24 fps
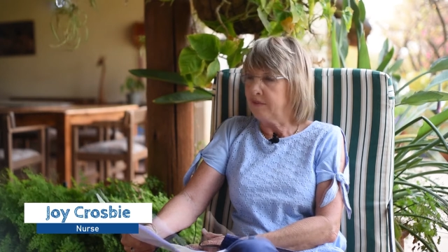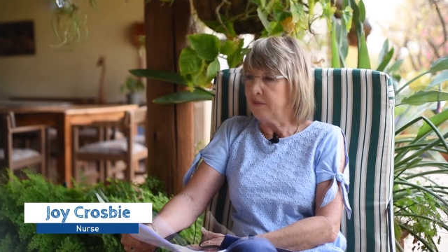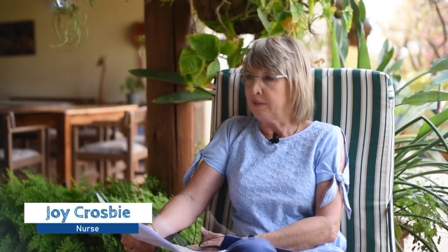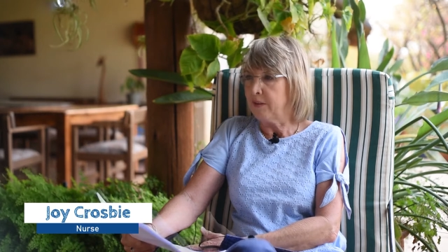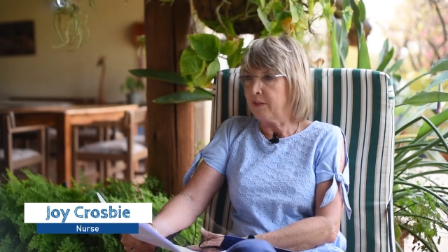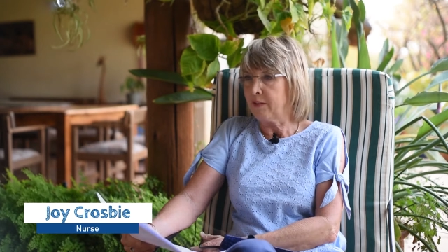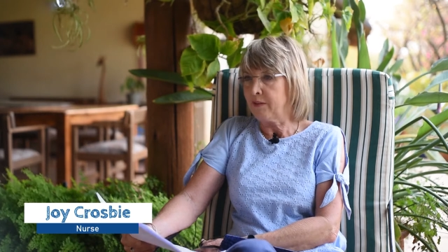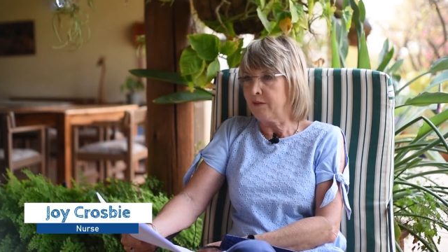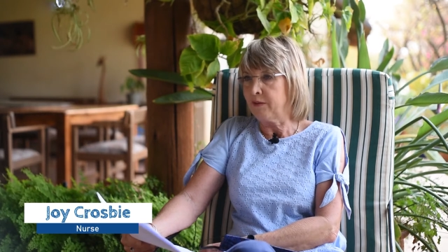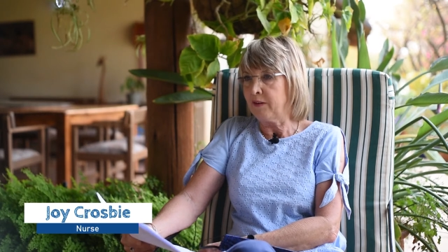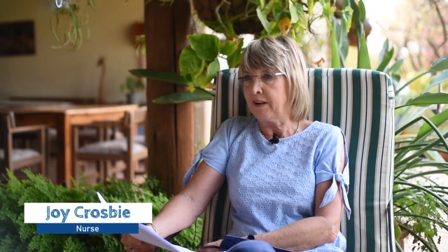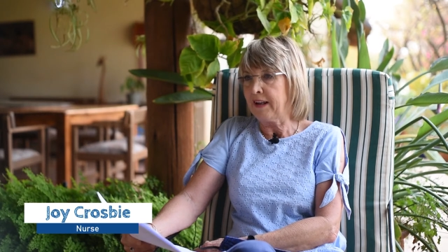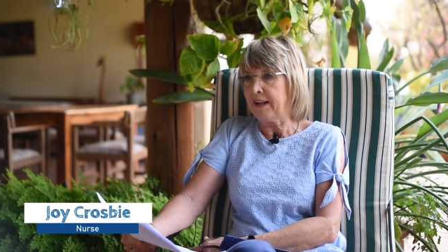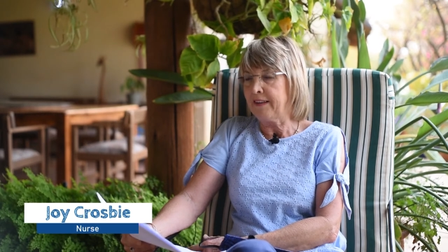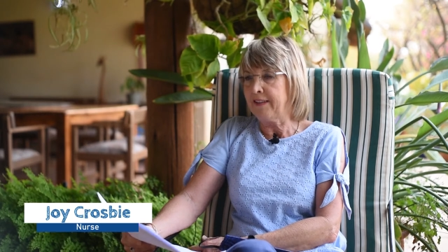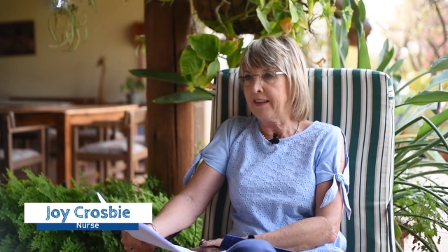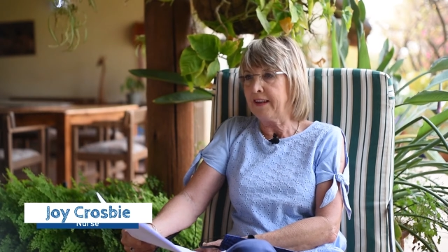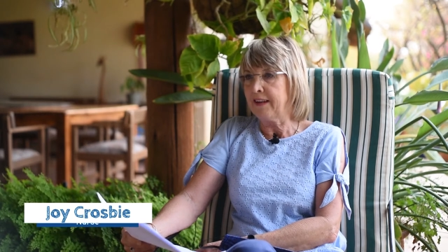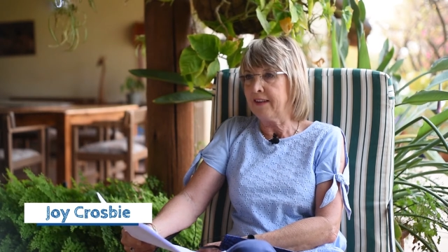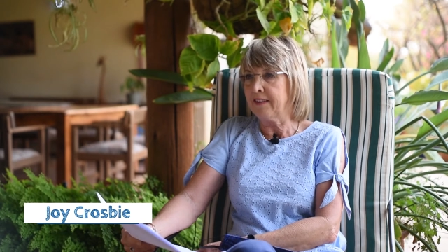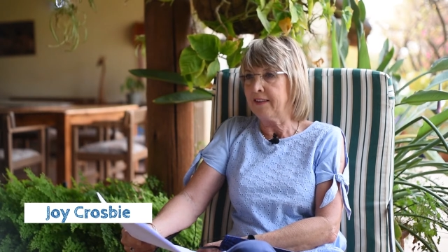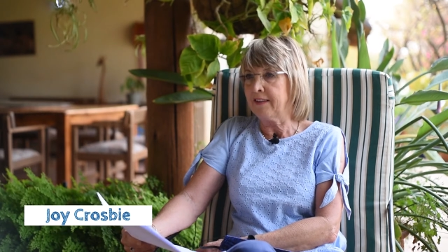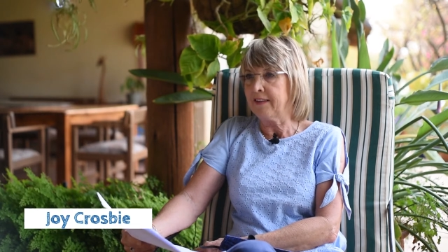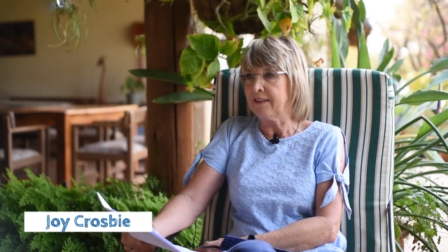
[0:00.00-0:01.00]
But first of
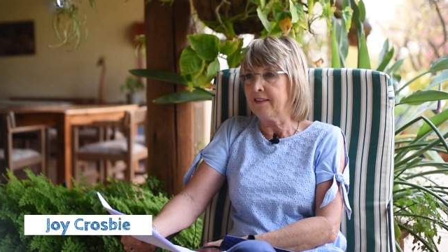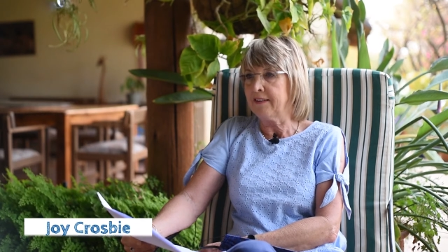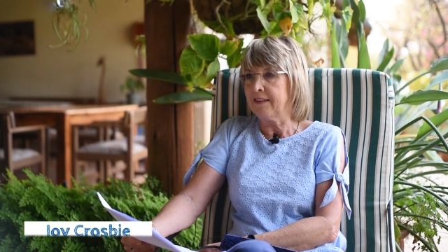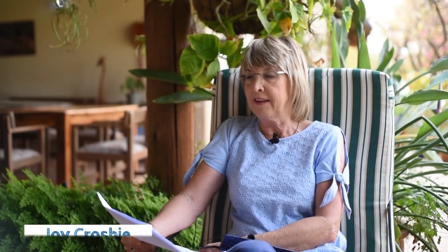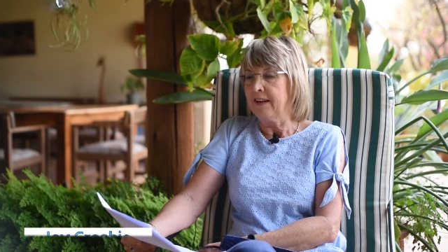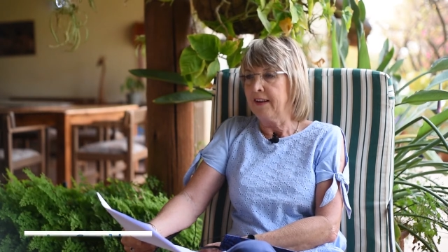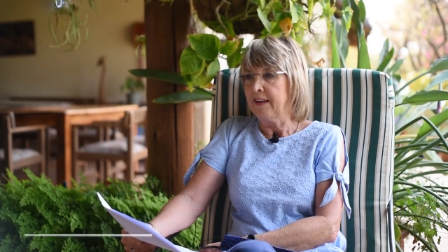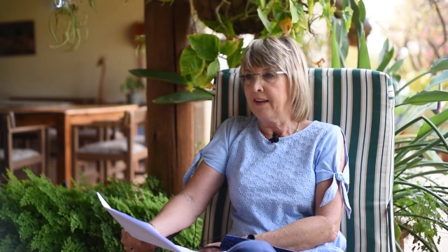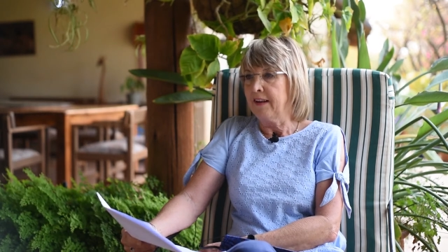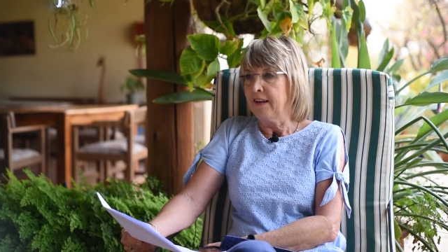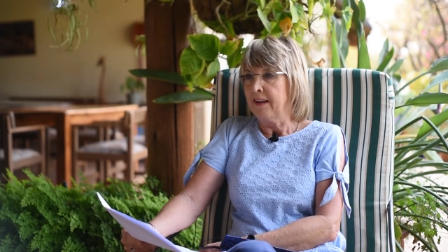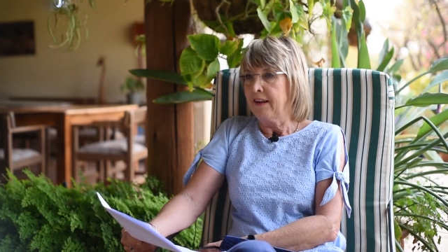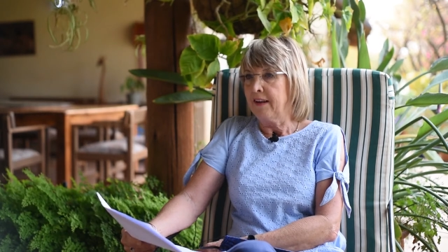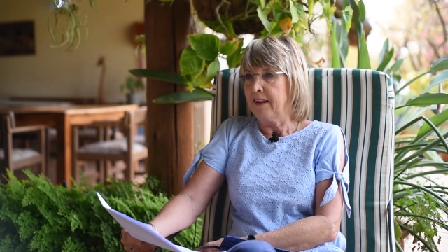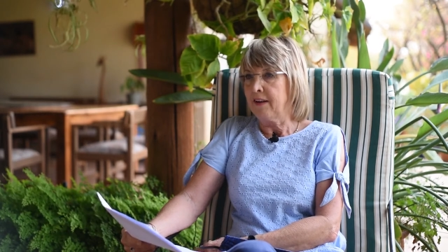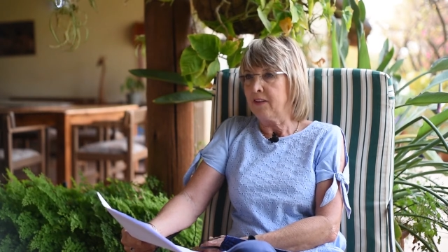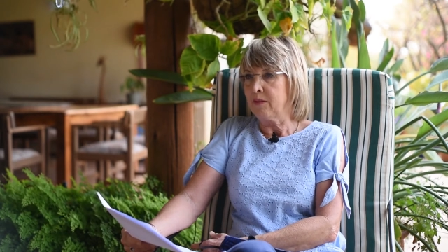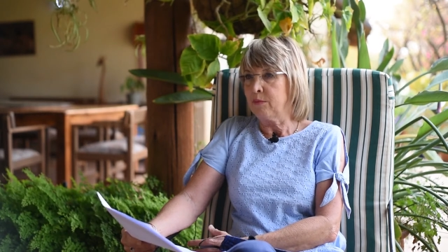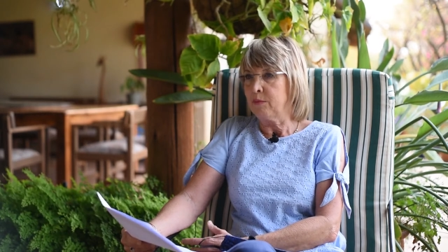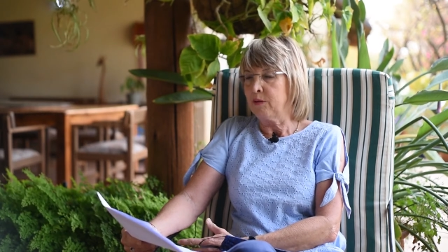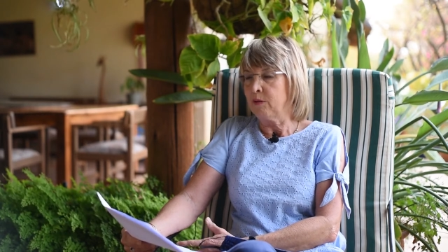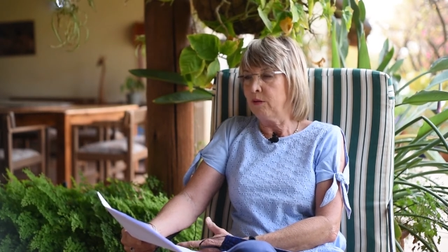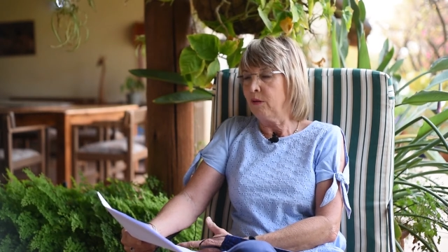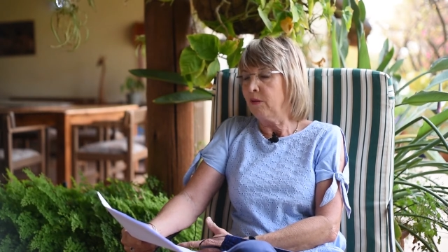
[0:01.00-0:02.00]
all, I think that
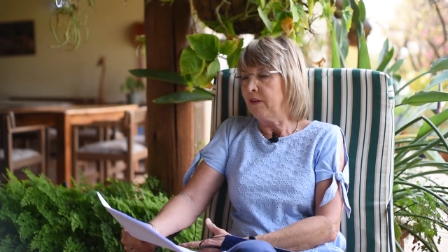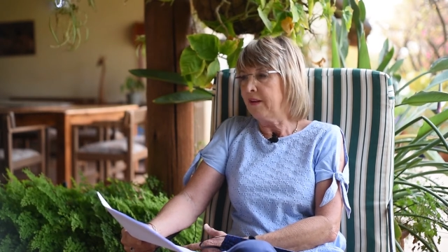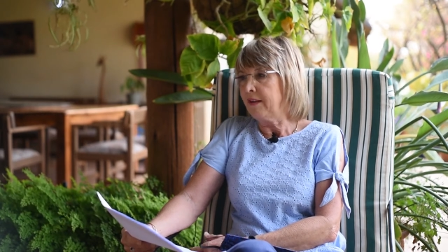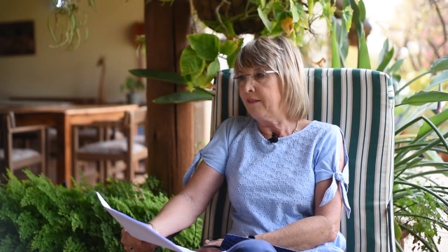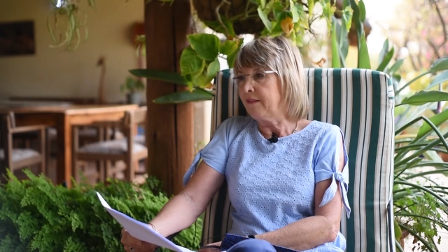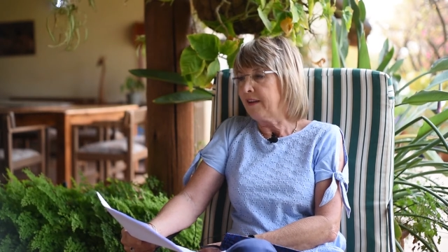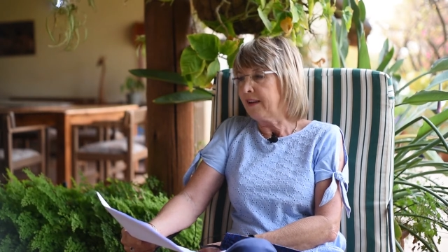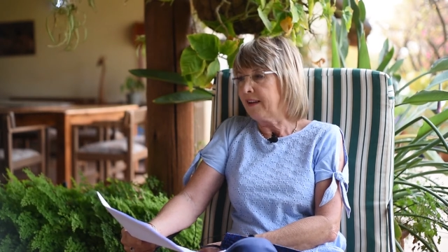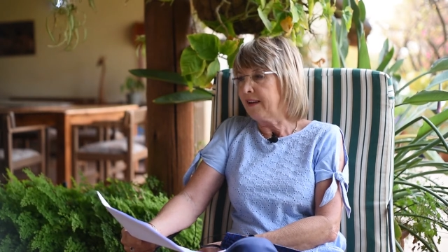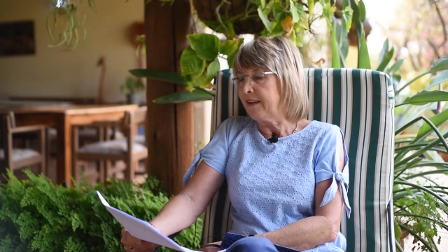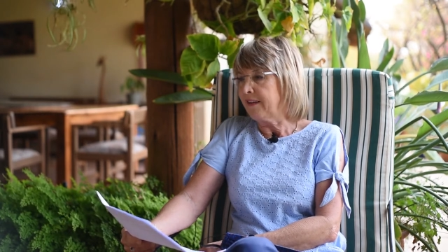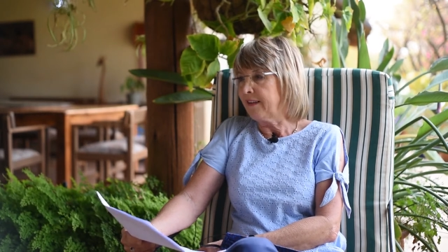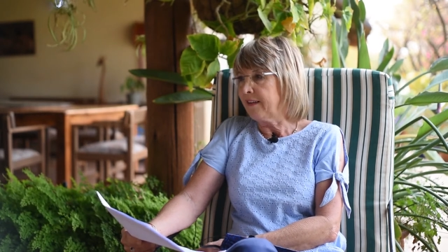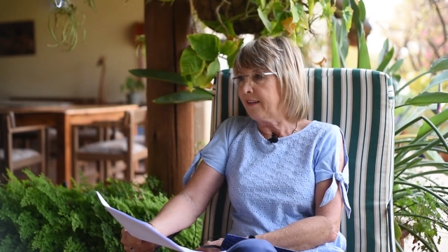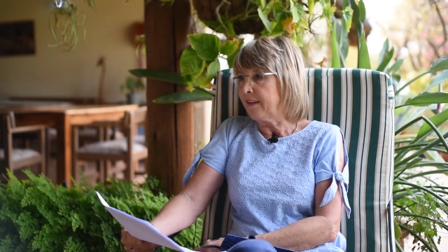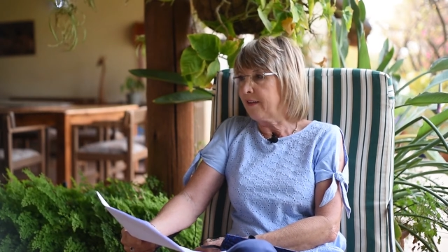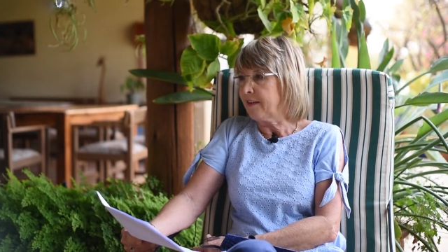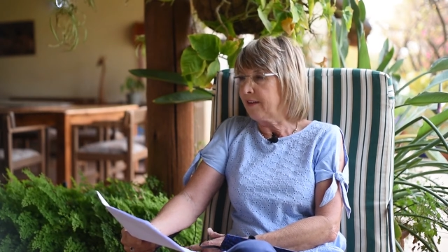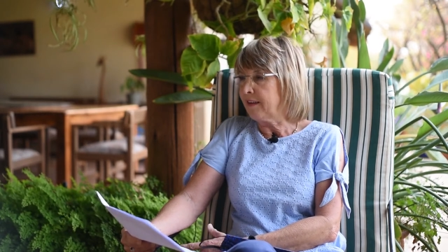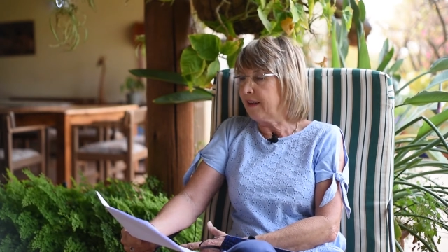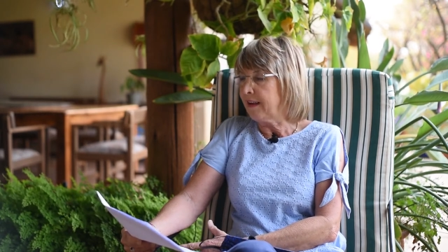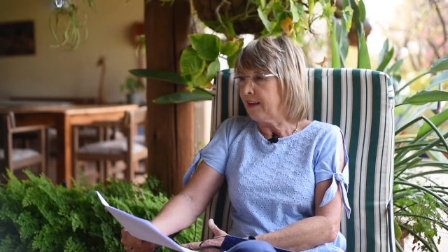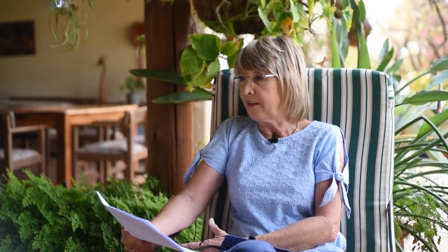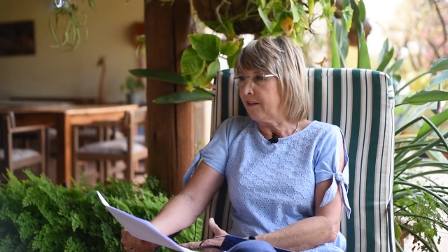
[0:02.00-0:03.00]
as we're all living
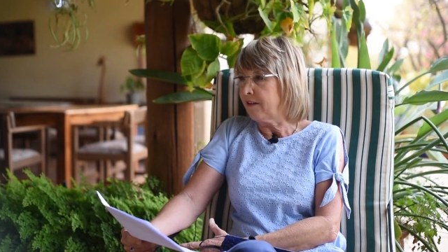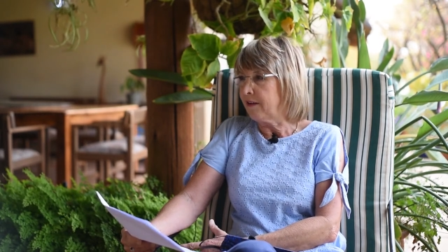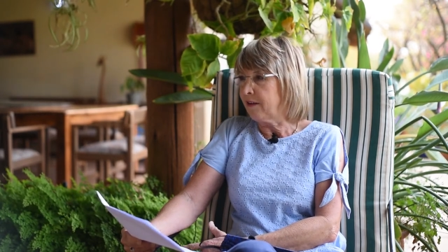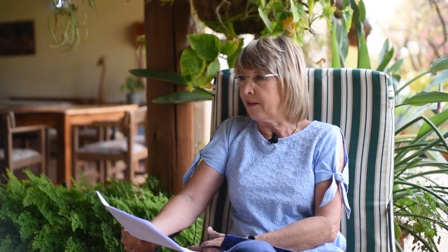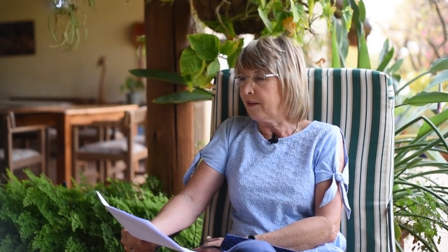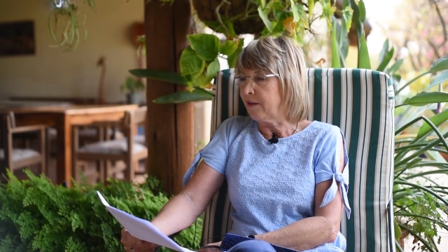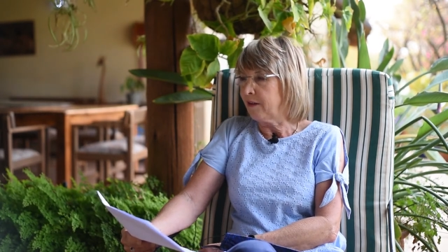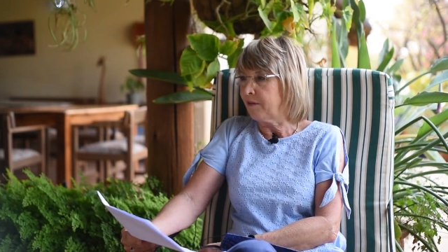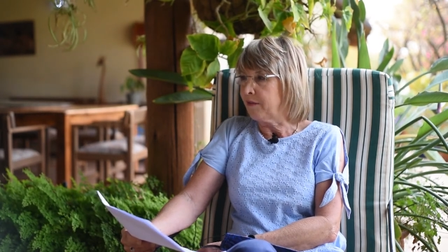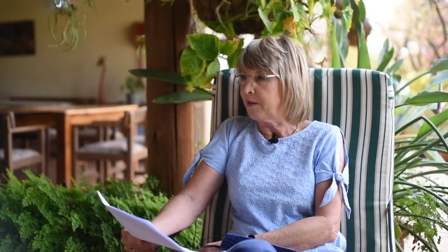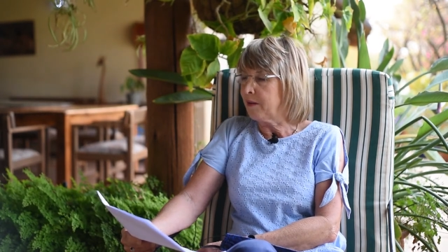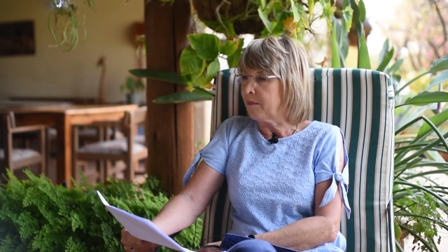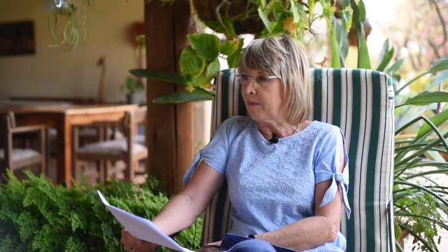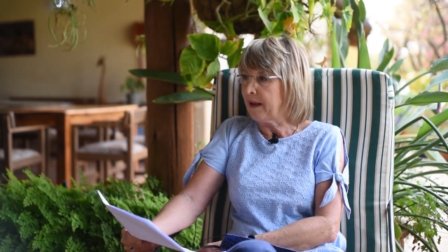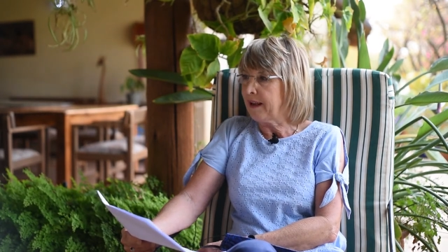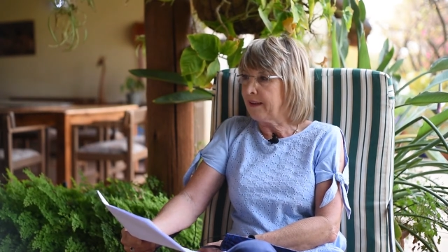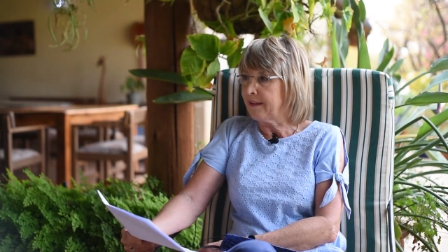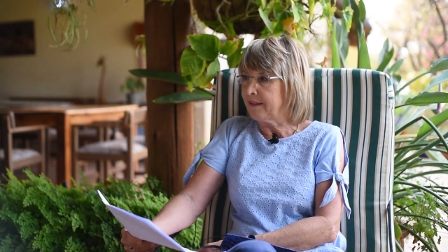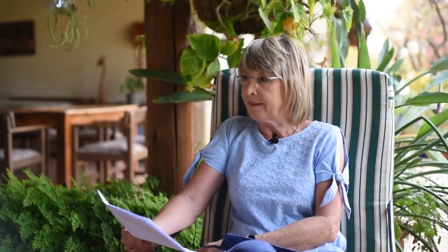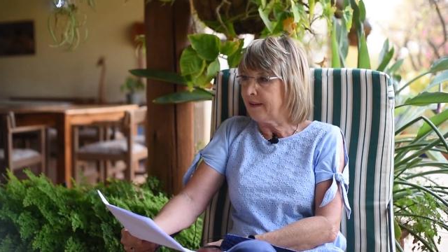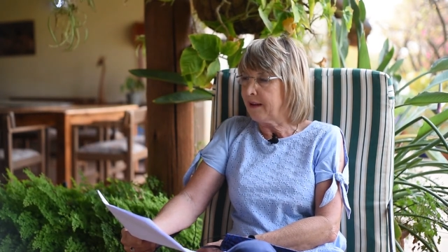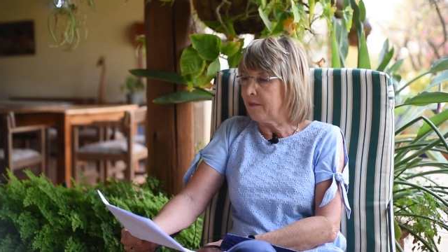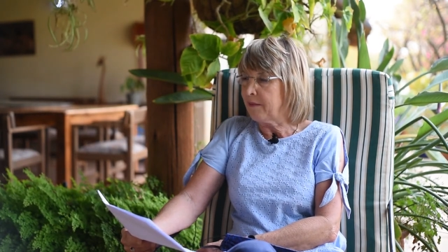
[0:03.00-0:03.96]
in this era of the